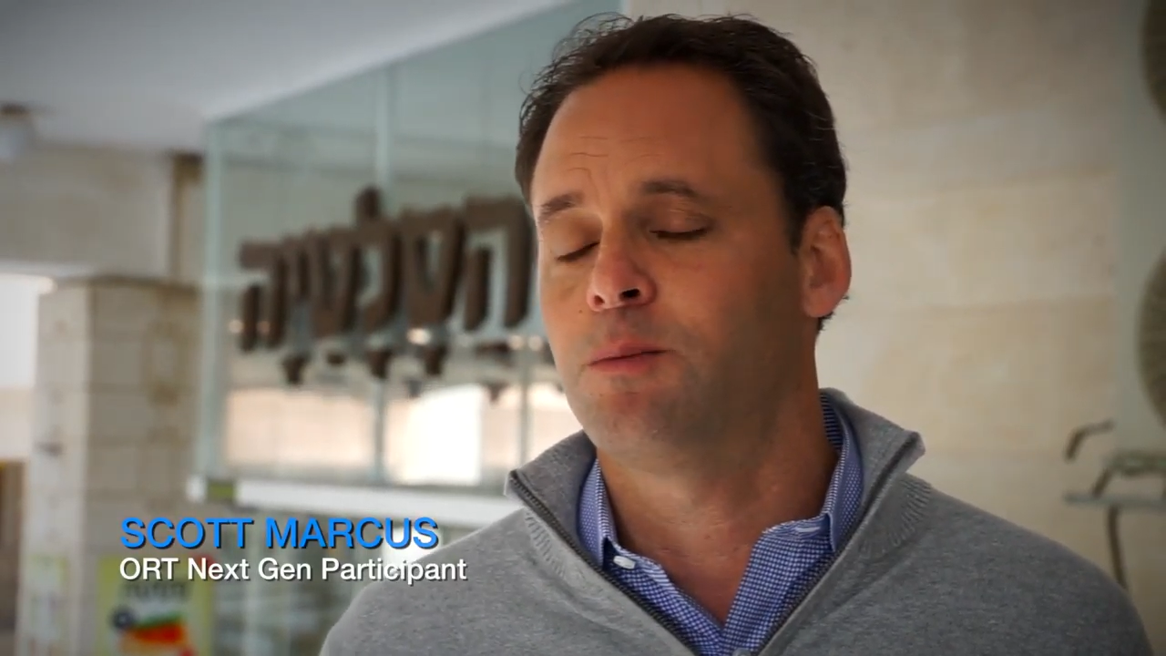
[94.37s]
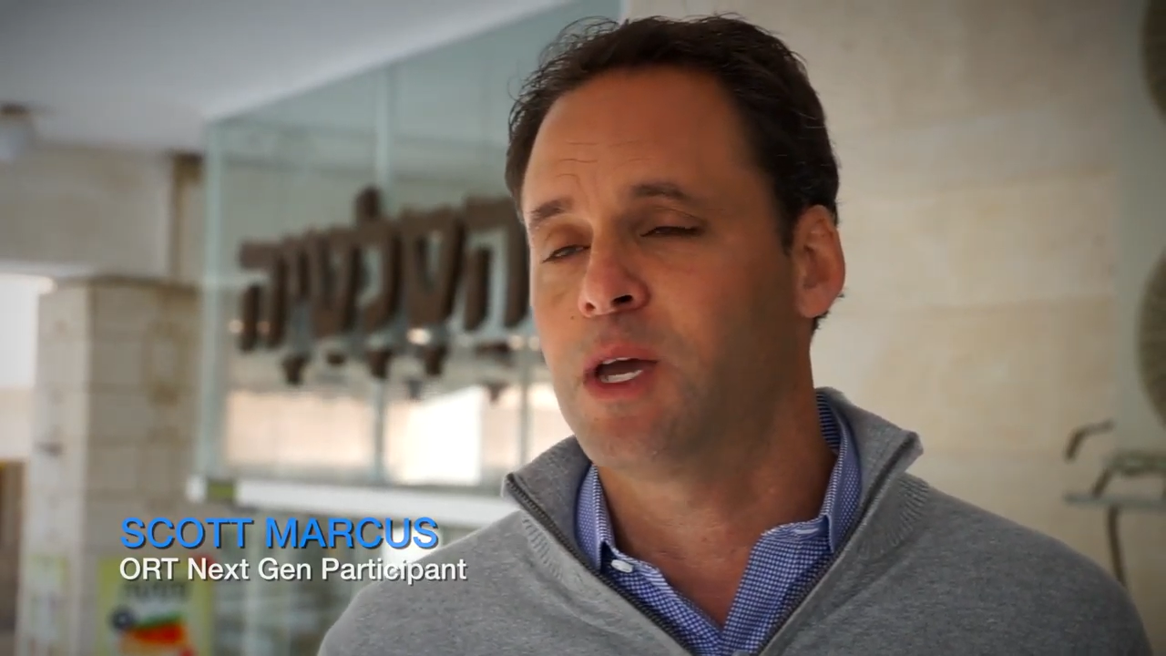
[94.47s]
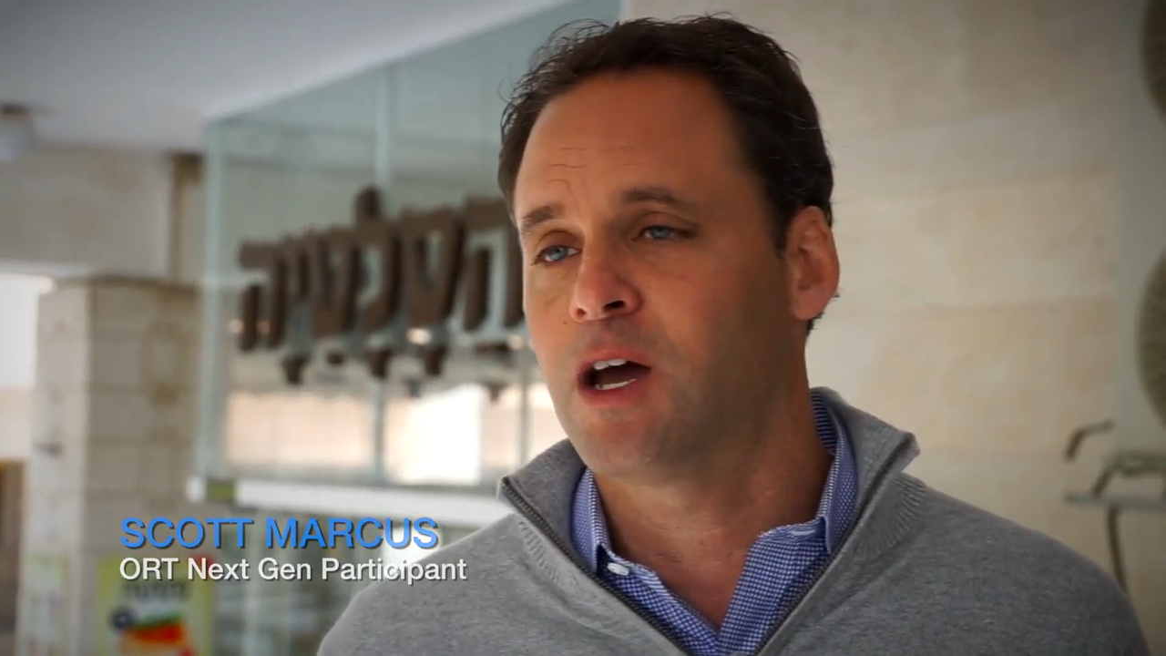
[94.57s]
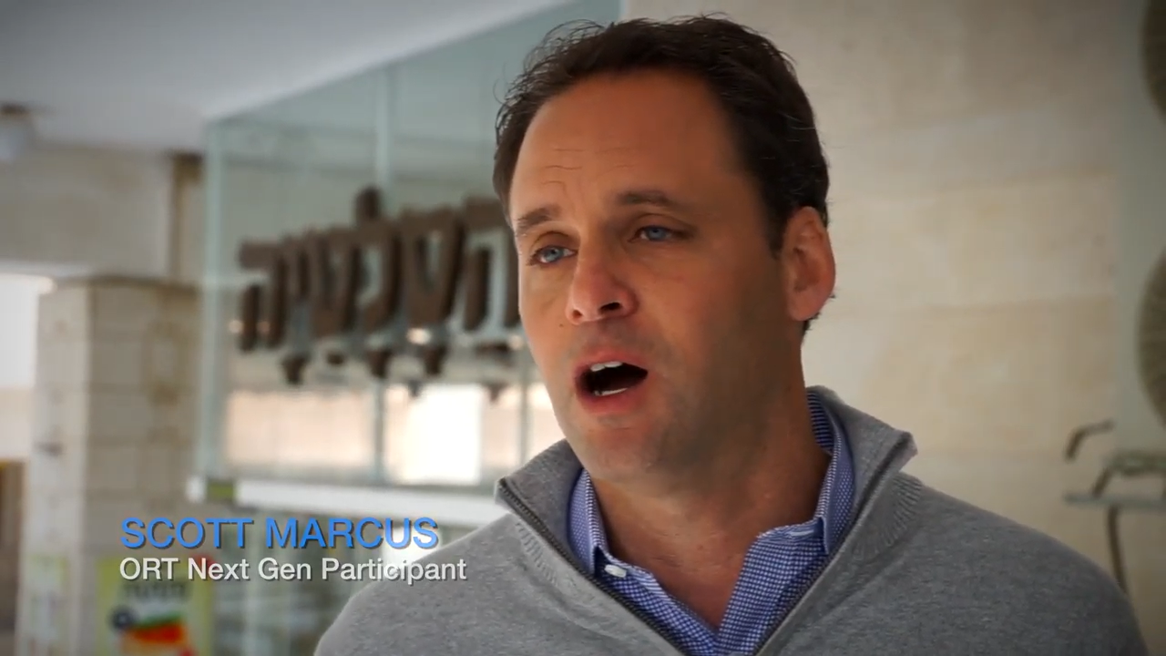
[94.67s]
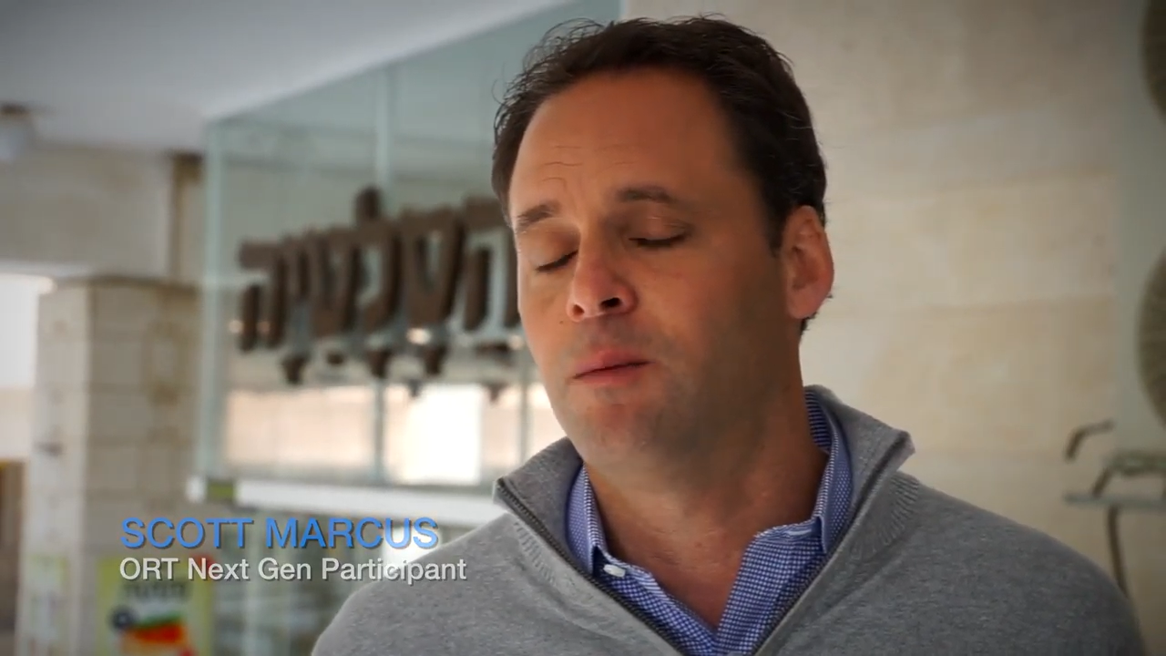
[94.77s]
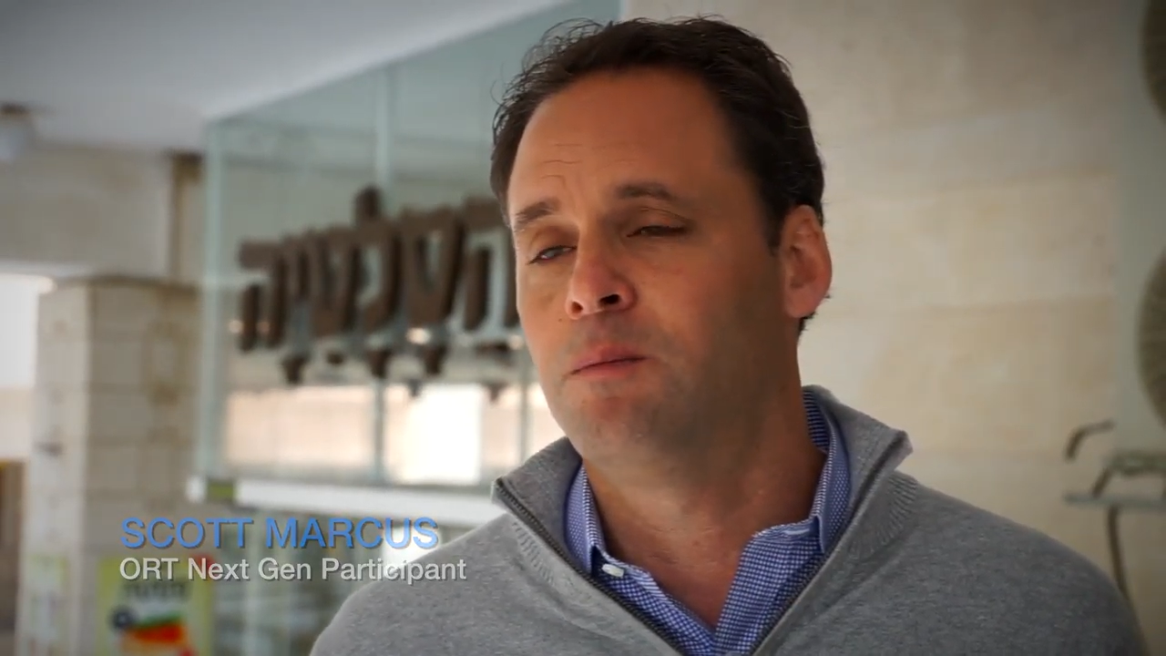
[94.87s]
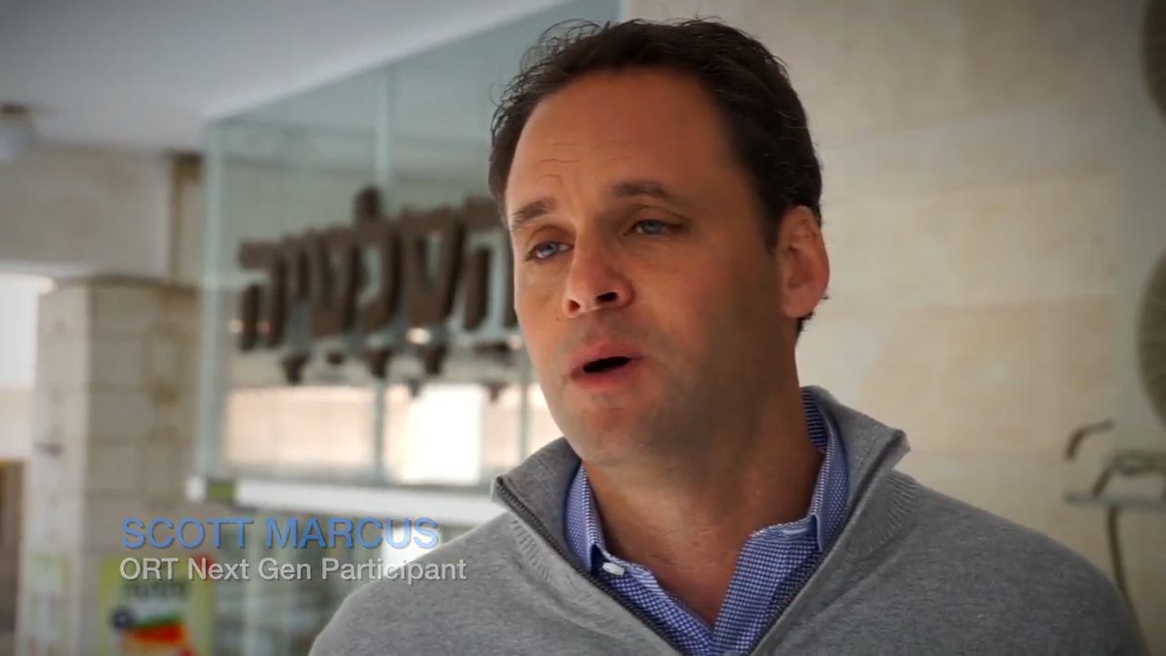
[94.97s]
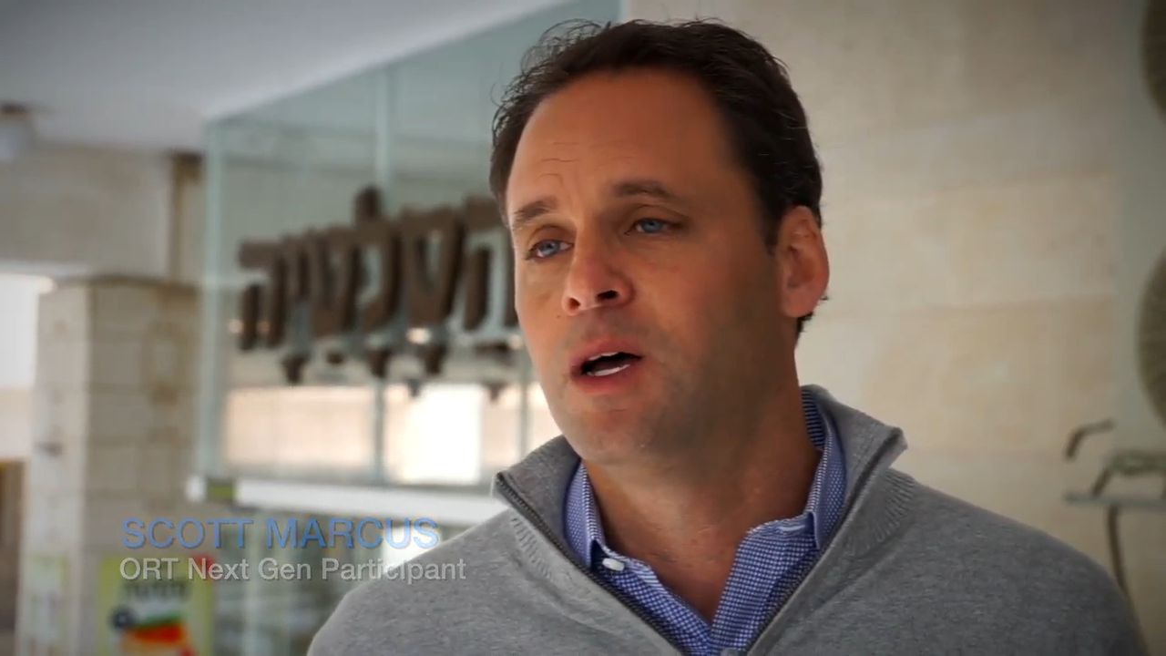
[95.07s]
to become